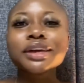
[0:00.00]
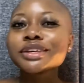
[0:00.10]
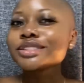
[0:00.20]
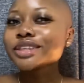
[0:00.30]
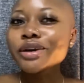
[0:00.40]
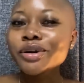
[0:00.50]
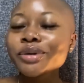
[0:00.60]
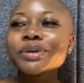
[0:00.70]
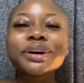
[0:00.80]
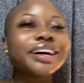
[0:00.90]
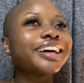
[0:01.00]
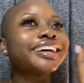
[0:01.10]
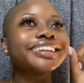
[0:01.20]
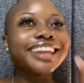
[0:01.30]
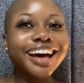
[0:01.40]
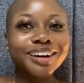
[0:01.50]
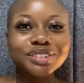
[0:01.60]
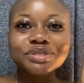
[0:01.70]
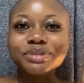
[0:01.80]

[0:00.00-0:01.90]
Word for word: So now